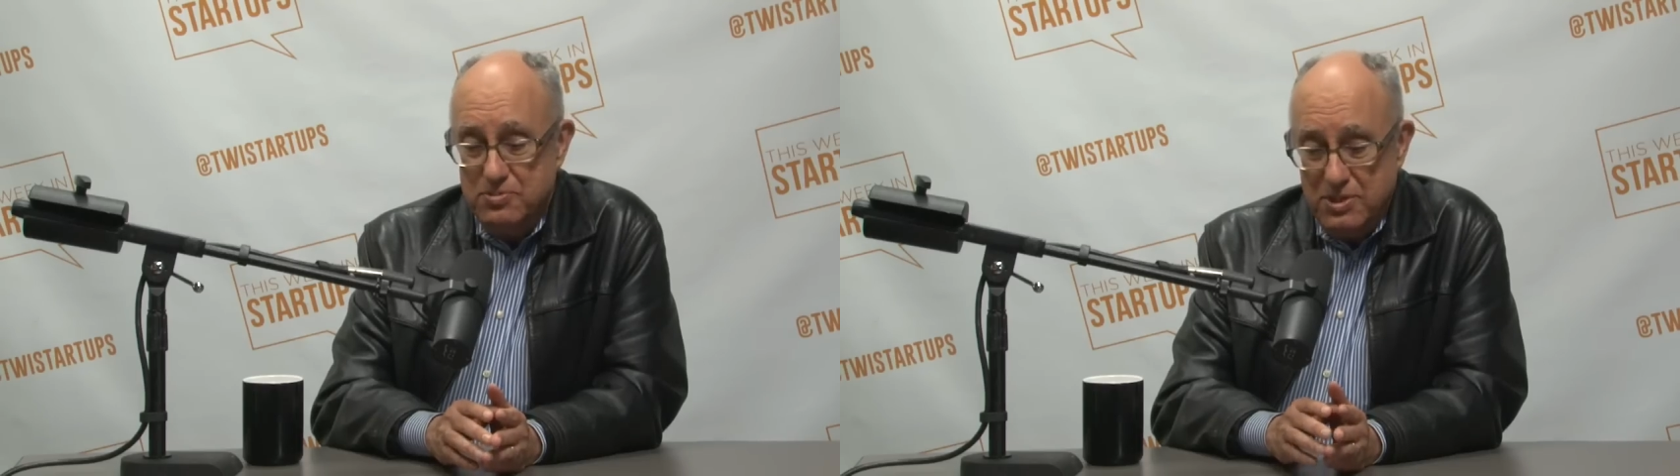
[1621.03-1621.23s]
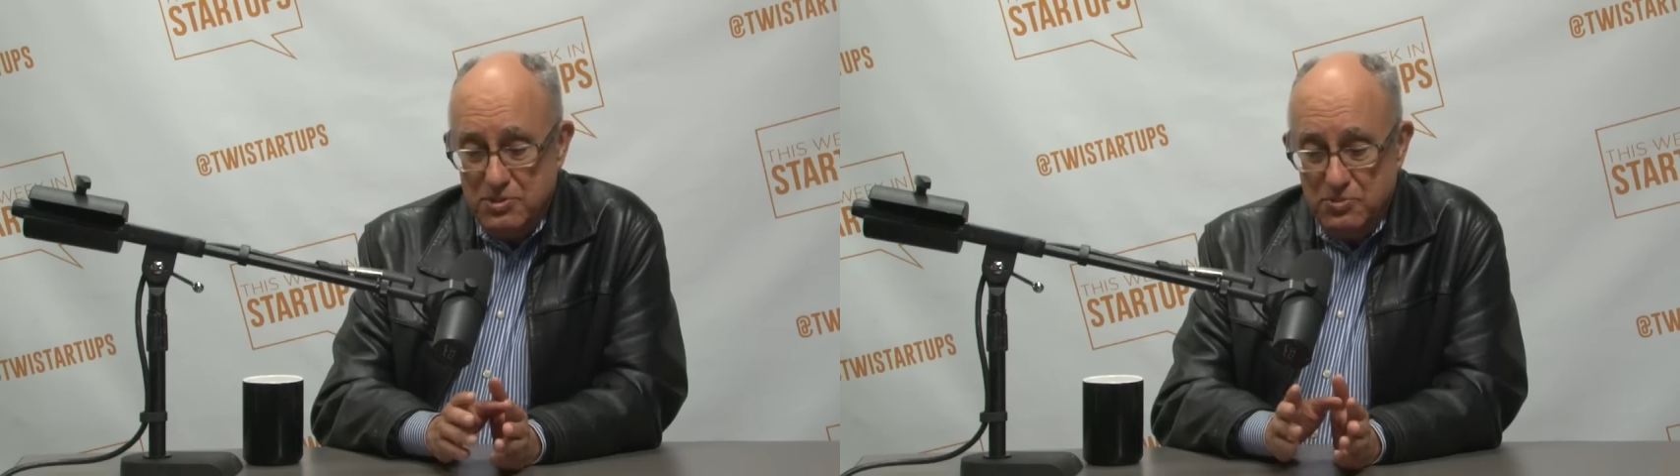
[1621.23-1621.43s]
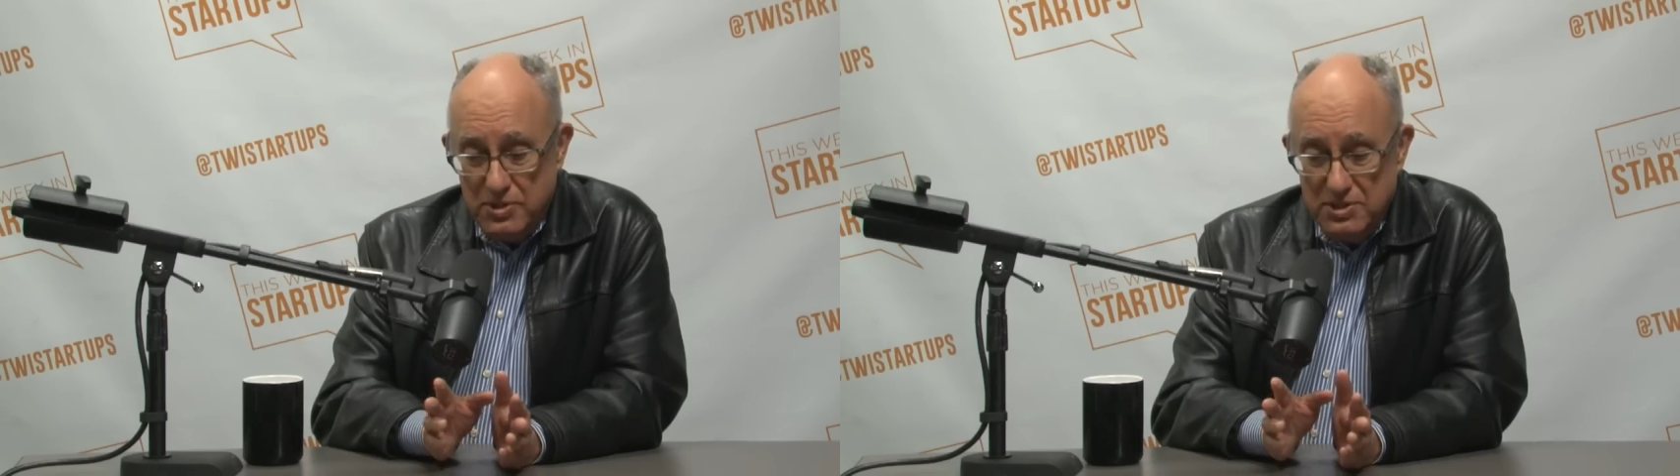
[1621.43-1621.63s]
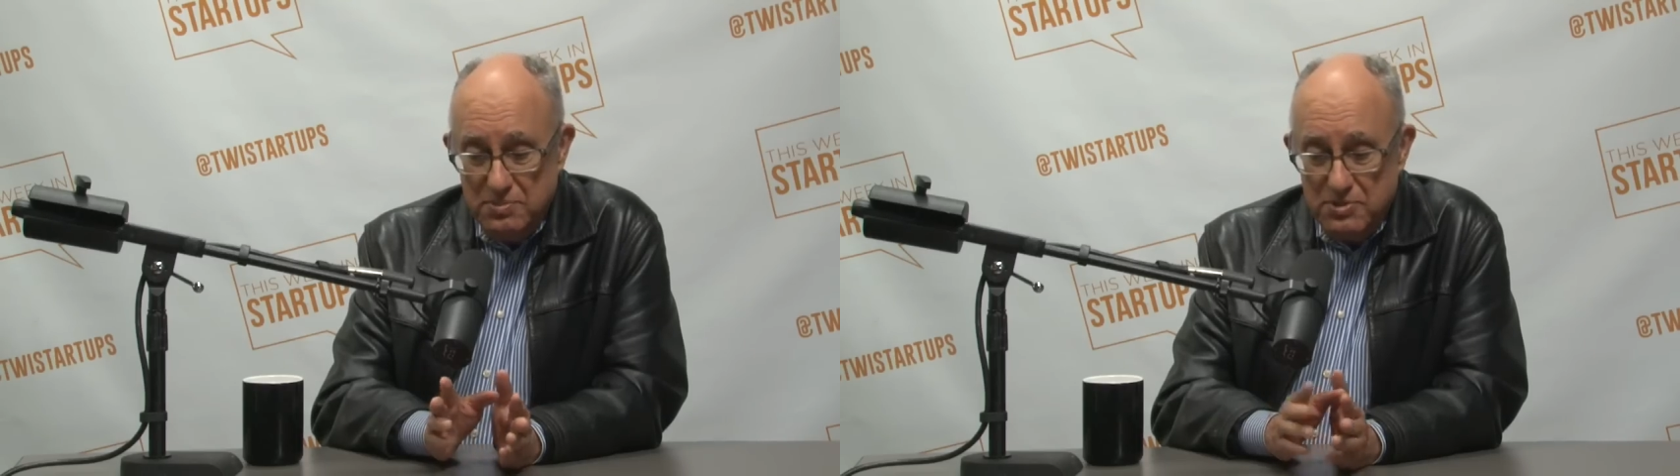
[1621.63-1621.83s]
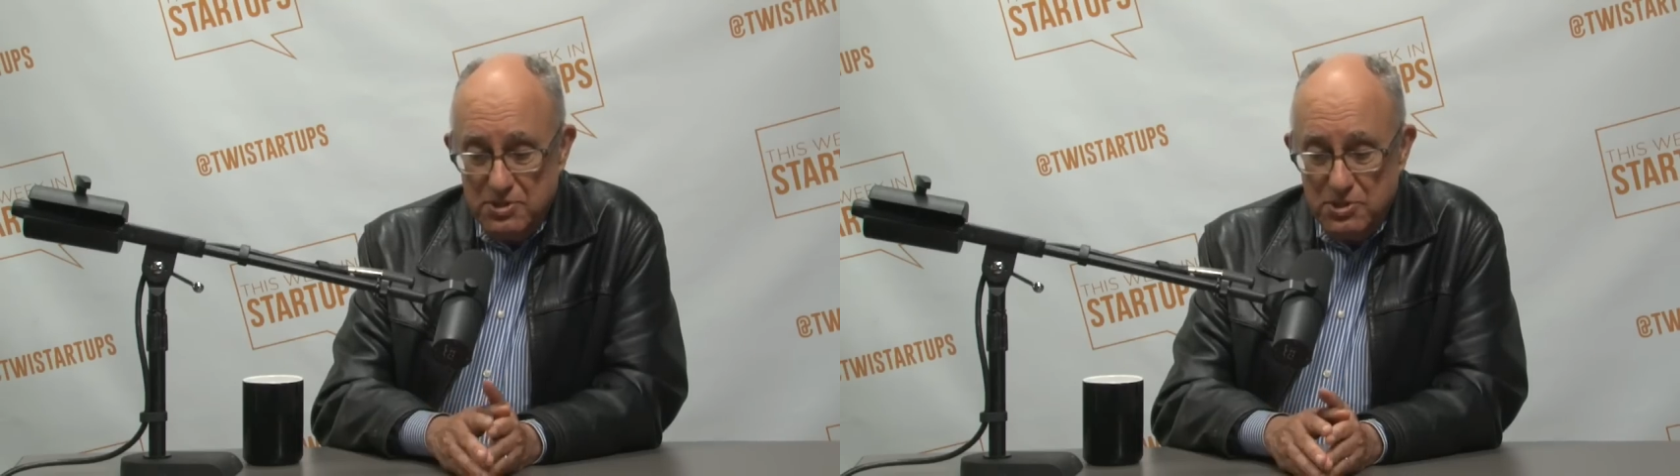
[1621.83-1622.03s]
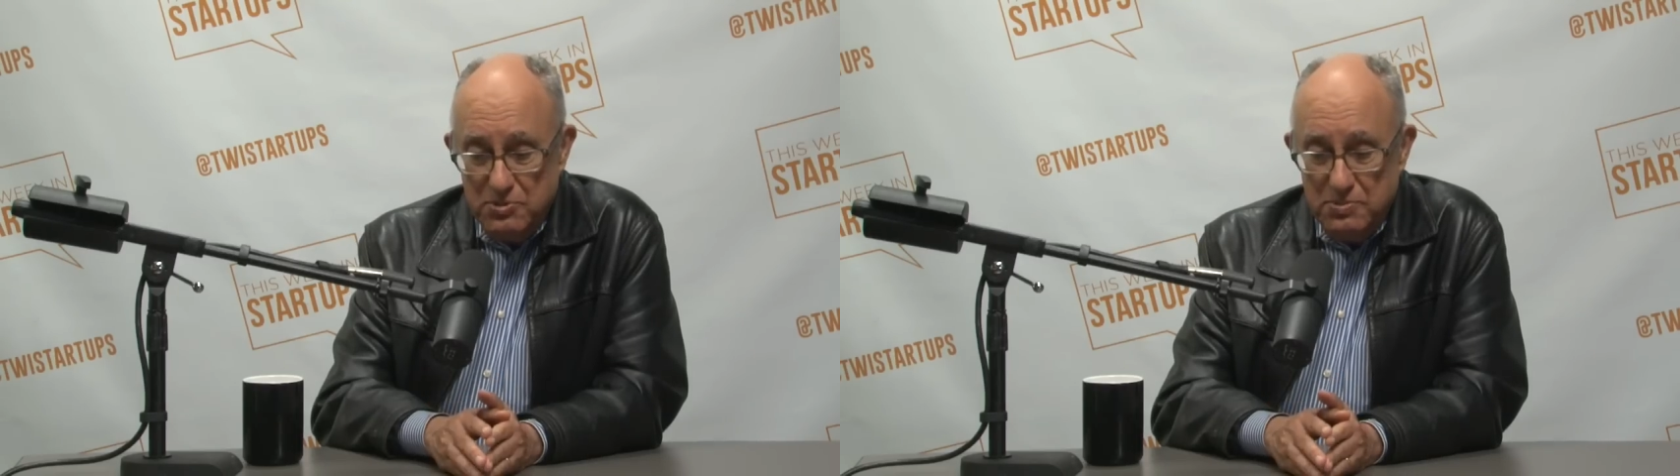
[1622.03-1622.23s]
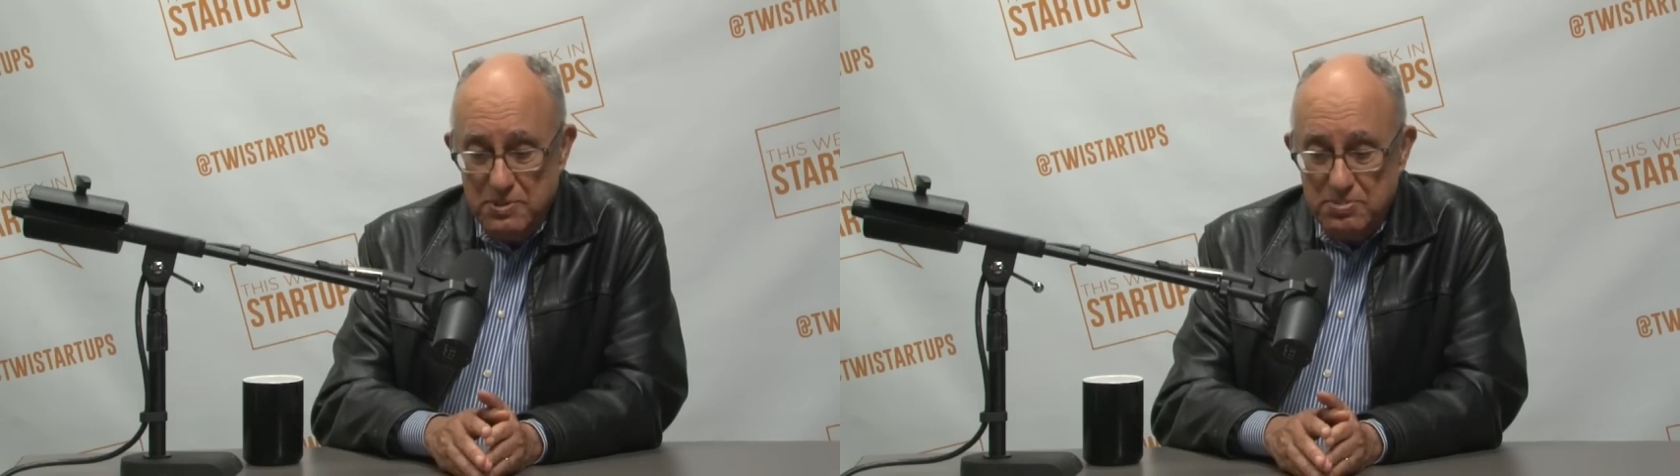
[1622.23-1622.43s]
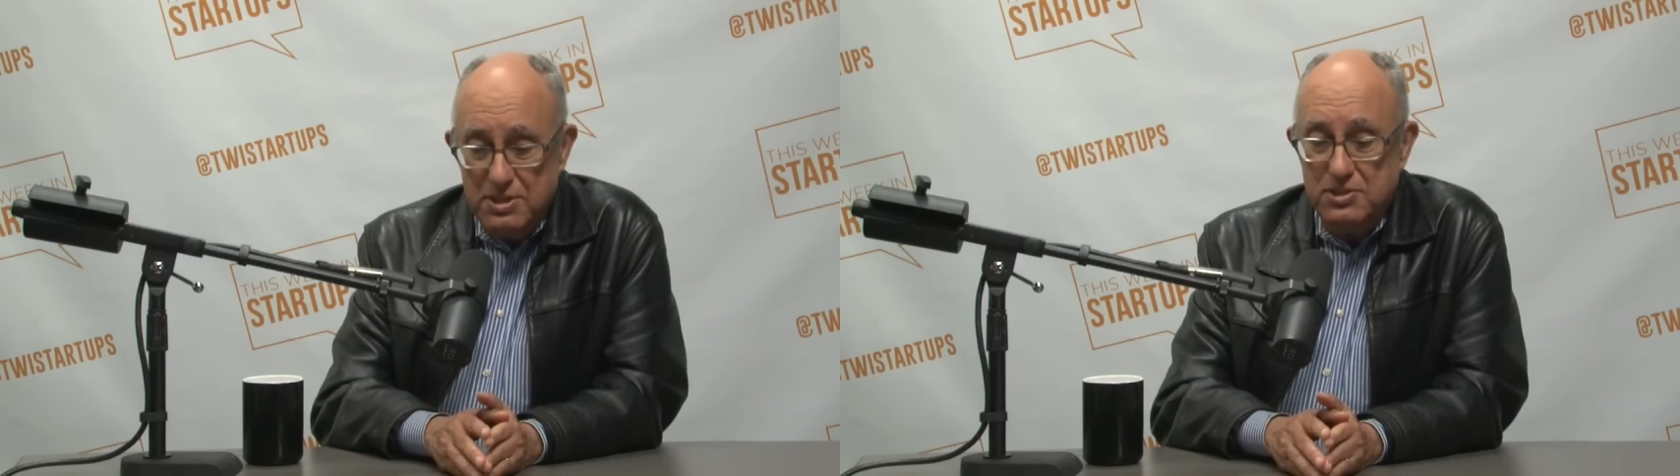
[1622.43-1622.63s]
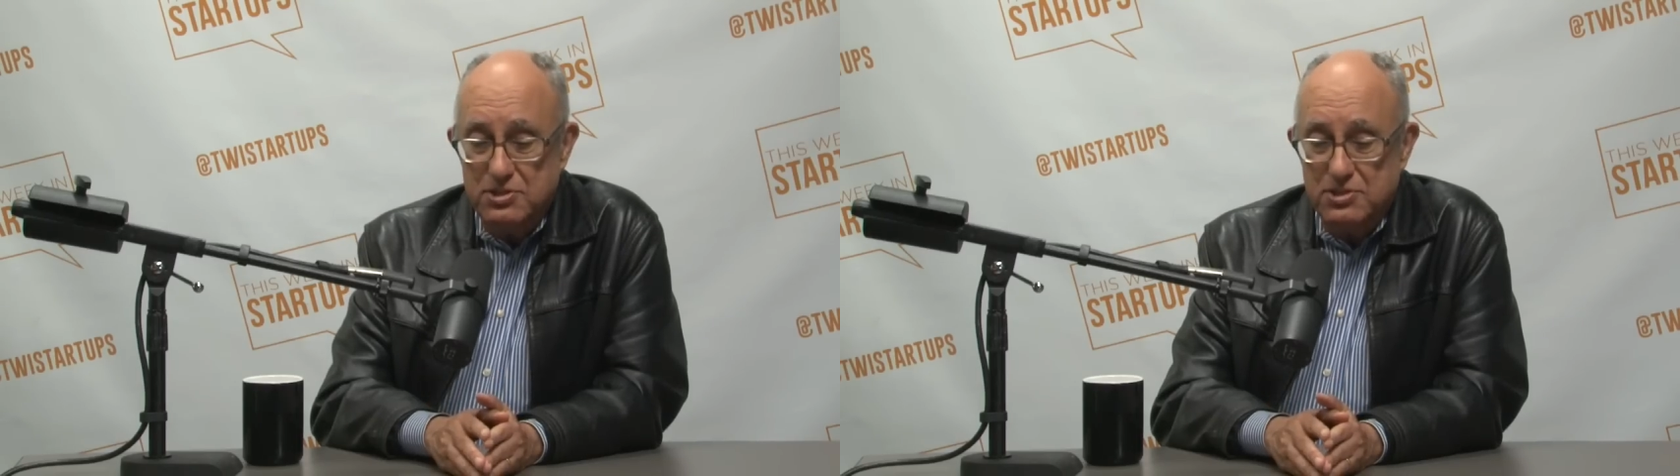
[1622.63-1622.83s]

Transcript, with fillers: when you read the book, you will be pleased to